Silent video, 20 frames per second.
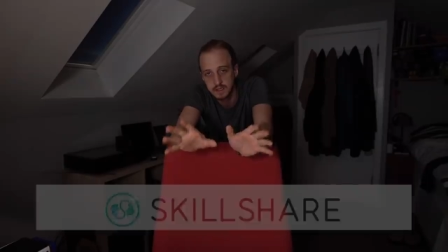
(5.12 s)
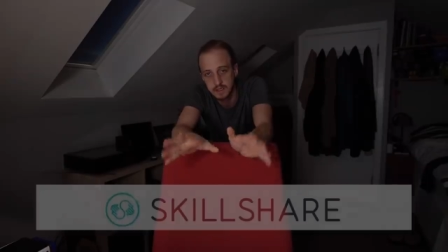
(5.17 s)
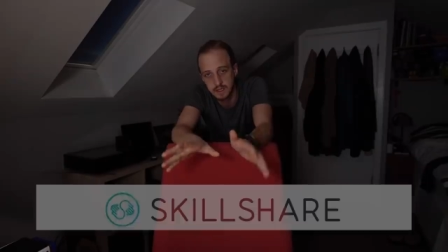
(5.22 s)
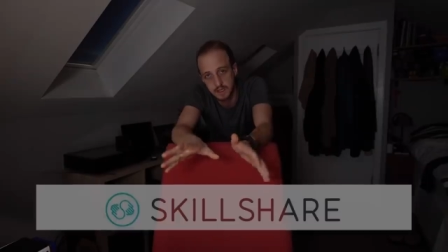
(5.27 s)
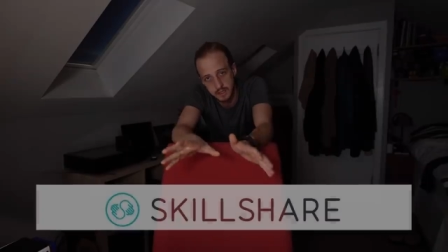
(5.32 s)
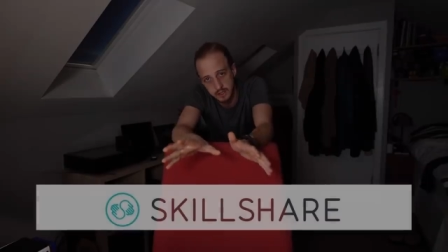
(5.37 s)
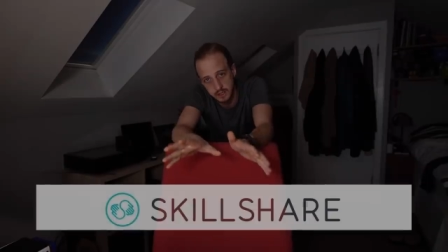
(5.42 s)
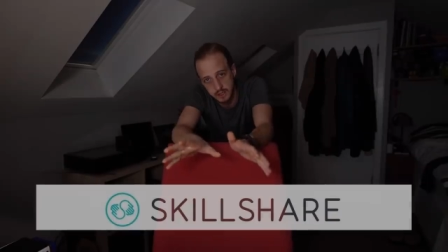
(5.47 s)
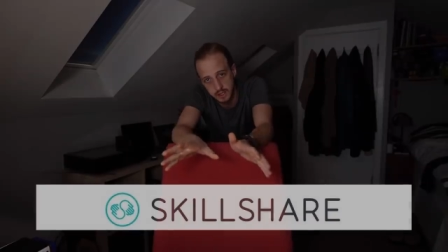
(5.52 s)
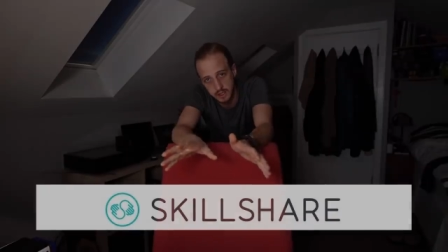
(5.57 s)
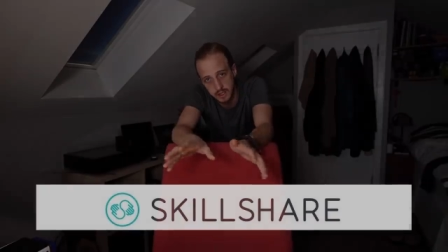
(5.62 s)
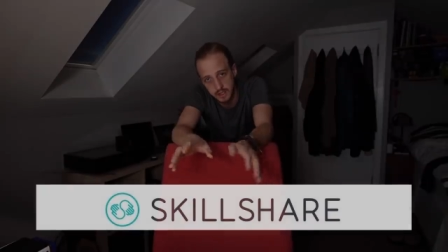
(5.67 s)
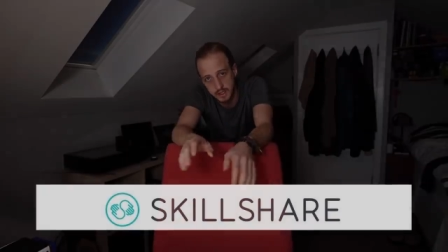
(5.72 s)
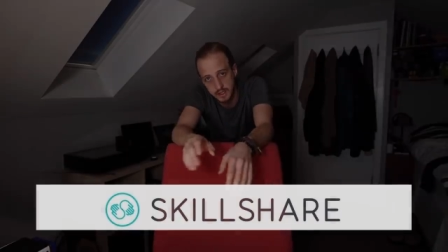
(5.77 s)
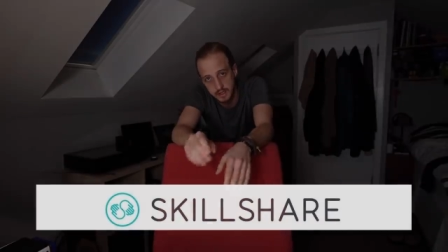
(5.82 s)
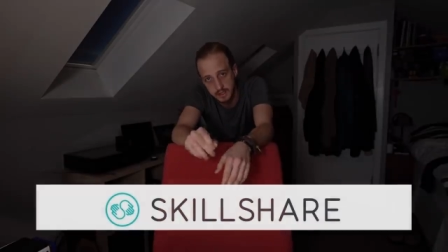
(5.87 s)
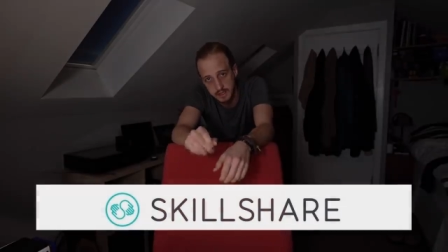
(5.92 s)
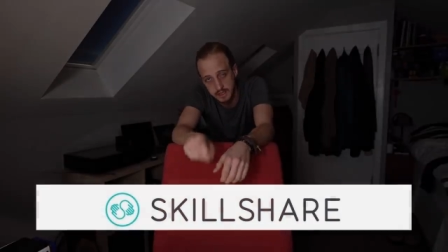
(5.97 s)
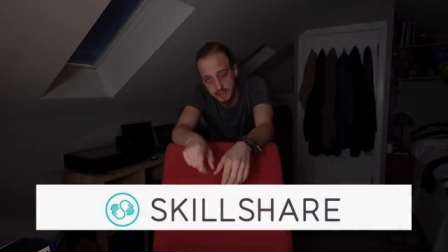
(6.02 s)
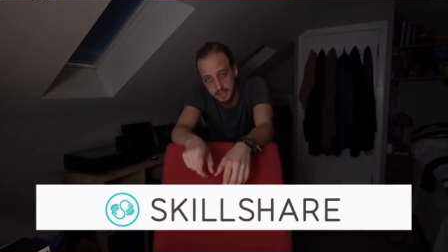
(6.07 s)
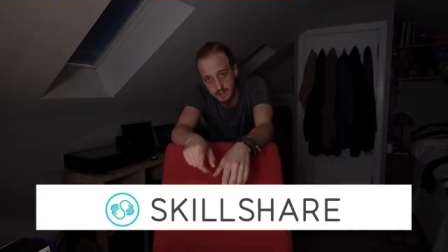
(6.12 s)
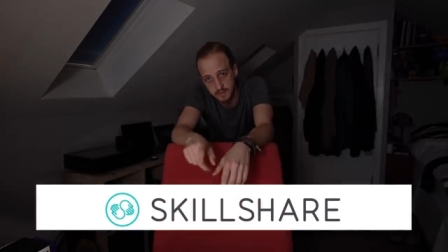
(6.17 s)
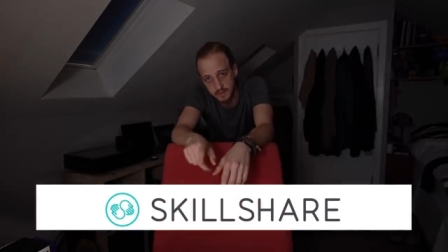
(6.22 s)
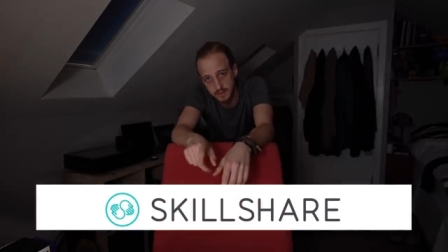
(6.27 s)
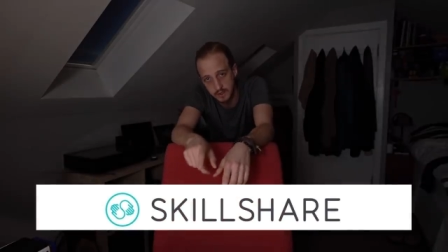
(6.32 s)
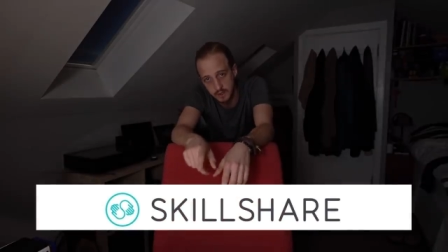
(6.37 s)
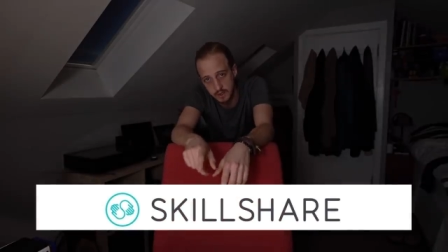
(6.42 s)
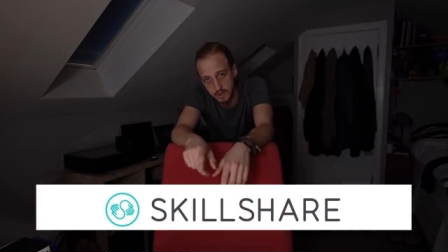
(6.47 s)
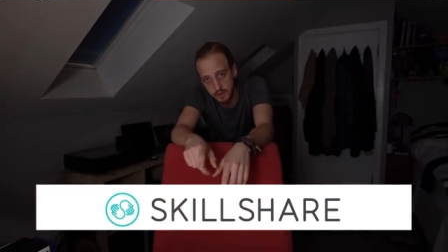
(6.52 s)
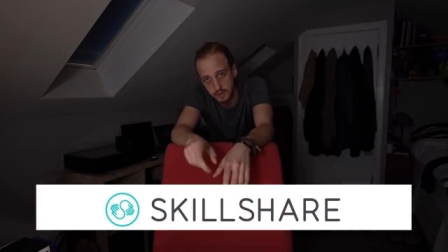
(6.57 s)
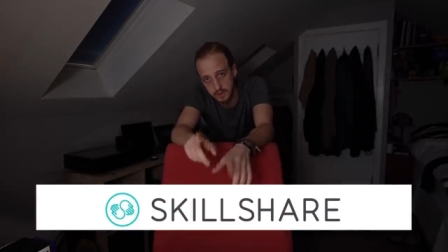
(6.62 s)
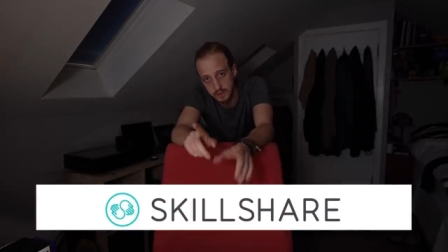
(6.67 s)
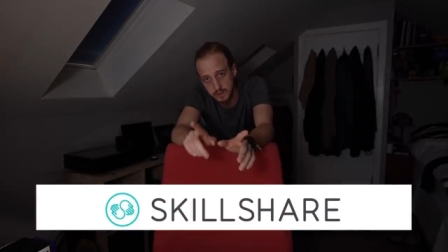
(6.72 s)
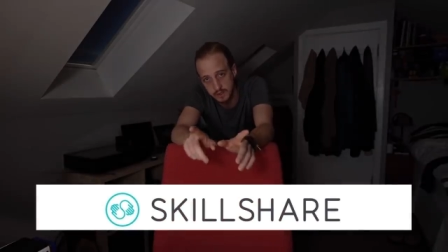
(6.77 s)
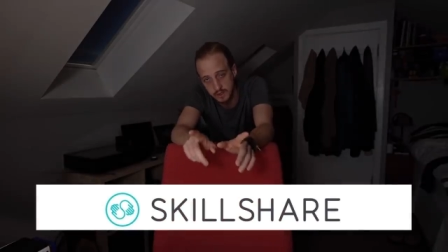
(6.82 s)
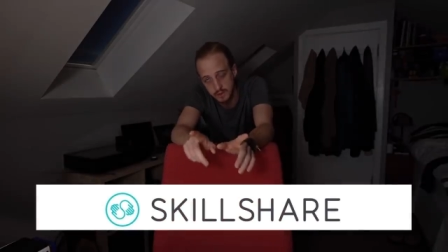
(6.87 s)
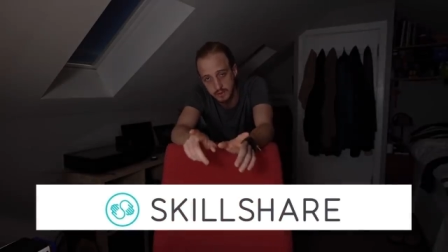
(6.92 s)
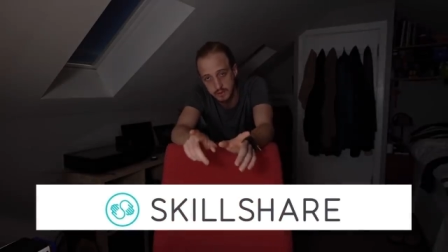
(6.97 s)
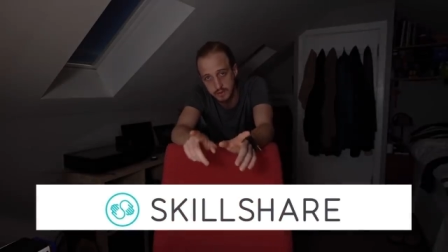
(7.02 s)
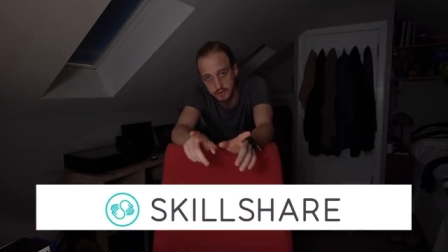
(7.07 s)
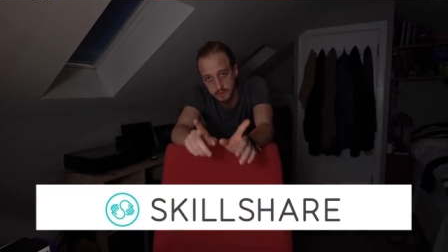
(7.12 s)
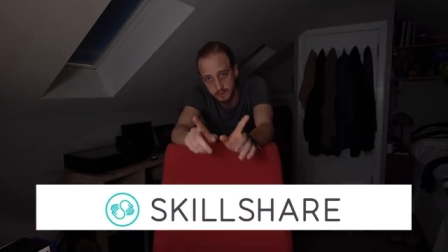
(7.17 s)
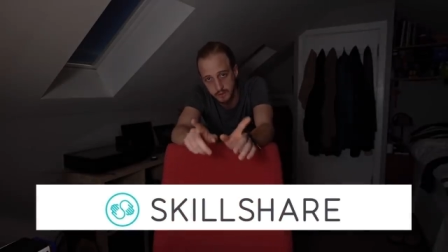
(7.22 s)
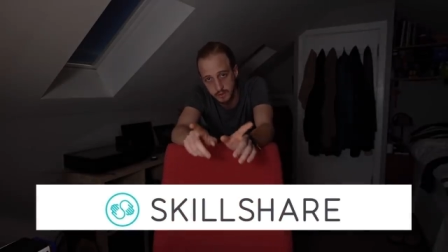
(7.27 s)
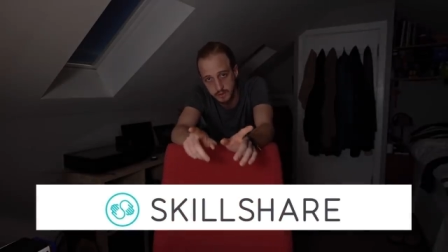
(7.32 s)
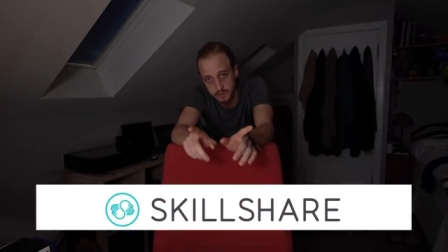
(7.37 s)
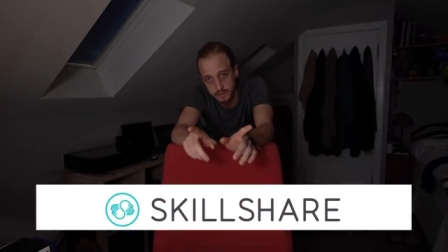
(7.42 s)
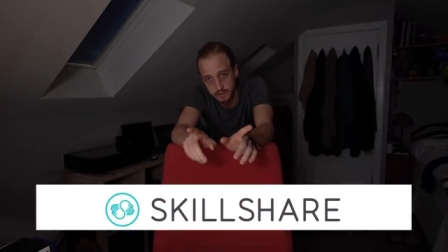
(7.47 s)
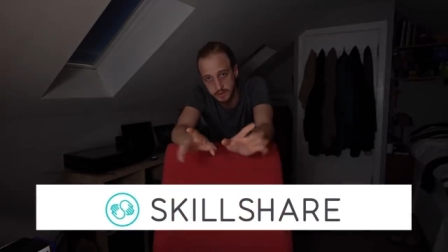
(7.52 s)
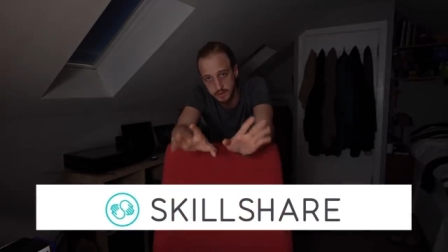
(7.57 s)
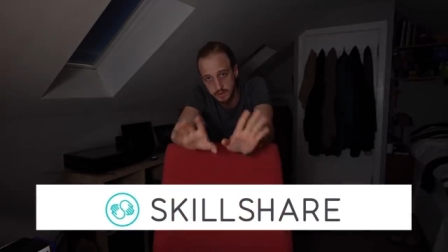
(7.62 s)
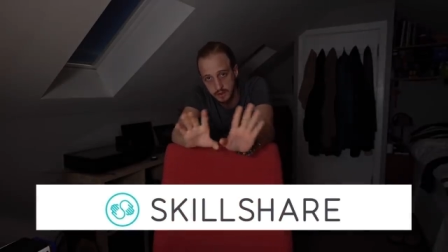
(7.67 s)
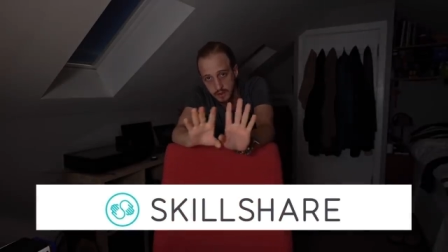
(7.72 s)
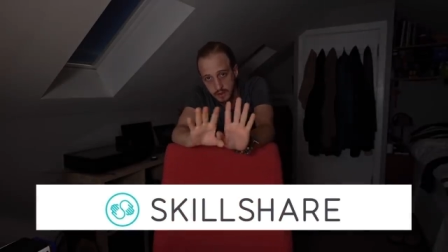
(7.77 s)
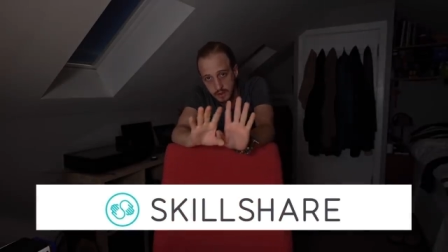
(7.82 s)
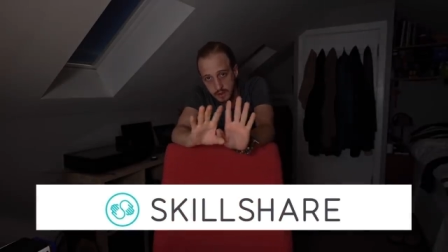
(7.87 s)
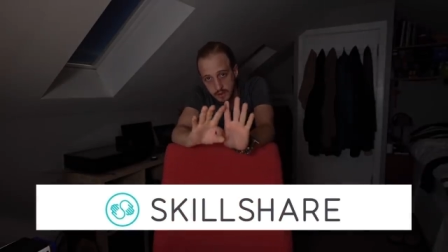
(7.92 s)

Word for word: Skillshare. Today's video is also sponsored